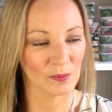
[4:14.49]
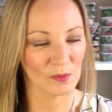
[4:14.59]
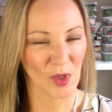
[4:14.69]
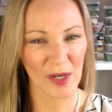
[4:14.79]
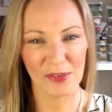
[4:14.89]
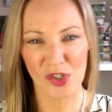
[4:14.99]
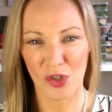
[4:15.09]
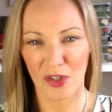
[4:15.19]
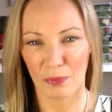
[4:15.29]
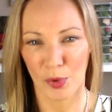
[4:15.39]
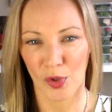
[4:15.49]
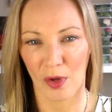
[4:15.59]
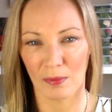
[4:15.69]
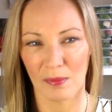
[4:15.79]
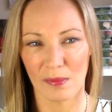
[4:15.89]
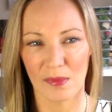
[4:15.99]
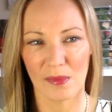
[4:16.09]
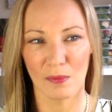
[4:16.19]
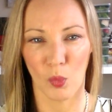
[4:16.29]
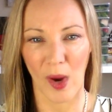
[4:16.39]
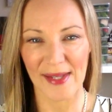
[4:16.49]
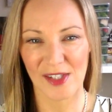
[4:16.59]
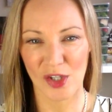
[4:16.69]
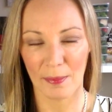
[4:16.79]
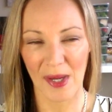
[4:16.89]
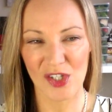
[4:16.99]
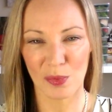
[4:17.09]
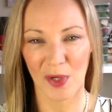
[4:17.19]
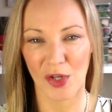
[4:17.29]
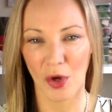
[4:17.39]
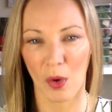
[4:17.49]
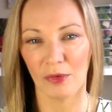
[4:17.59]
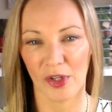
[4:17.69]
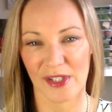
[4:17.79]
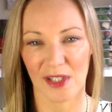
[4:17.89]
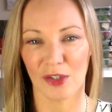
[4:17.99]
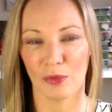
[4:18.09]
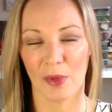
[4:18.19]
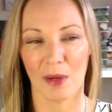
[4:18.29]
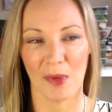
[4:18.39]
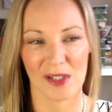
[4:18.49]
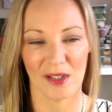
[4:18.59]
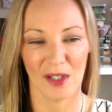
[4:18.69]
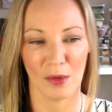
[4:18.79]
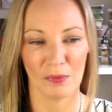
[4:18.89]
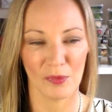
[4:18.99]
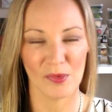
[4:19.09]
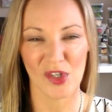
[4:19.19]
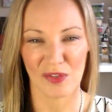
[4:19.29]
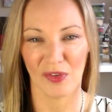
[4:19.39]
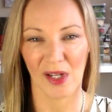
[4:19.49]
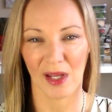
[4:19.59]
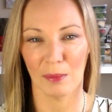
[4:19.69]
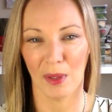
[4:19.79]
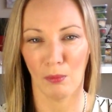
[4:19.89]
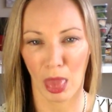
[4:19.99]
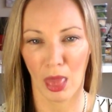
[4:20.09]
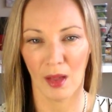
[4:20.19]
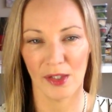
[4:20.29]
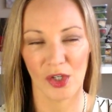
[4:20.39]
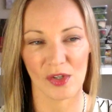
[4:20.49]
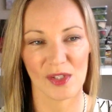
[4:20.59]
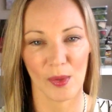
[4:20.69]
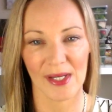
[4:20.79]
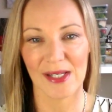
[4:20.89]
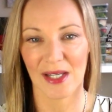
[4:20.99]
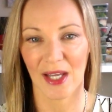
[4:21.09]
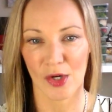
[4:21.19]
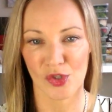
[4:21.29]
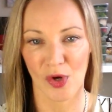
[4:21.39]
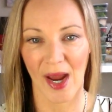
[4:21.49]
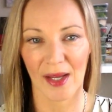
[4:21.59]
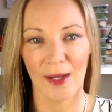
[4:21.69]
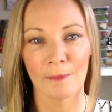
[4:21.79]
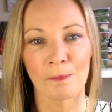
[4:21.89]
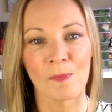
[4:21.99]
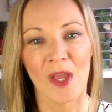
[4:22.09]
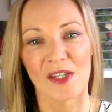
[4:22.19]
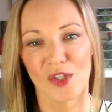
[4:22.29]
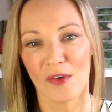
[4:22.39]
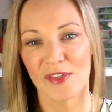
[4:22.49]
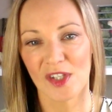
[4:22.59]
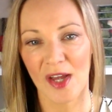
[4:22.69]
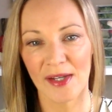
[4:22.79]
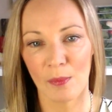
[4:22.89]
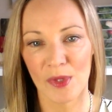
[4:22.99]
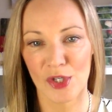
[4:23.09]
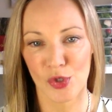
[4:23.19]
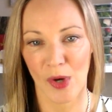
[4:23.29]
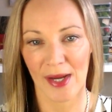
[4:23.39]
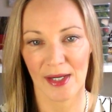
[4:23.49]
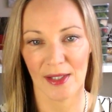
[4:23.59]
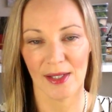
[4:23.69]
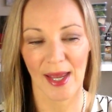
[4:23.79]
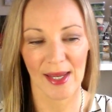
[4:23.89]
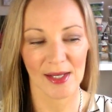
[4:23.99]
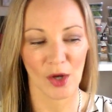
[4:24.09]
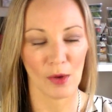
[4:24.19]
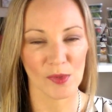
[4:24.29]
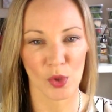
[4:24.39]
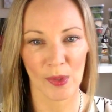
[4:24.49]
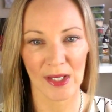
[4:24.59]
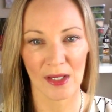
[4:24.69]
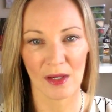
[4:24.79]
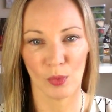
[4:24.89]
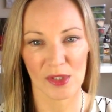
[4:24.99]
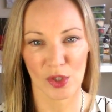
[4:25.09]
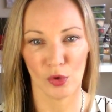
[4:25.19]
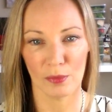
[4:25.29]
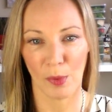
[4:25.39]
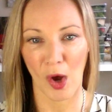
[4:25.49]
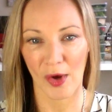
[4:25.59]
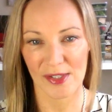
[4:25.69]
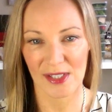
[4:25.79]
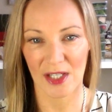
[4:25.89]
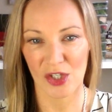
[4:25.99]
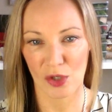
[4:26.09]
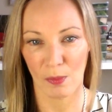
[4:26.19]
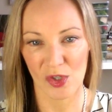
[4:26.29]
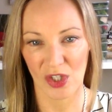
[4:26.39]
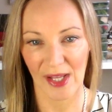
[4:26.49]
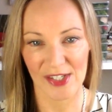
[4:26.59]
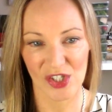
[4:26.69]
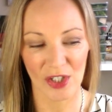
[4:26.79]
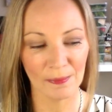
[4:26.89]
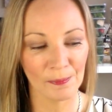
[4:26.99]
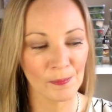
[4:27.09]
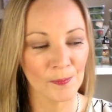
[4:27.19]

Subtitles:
not even sure that I put on weight so much, but I know I've lost a little bit of muscle and I'm just feeling a bit bleh, so I need to get on track. So I've signed up with a trainer and I'm doing what's called biosignature modulation.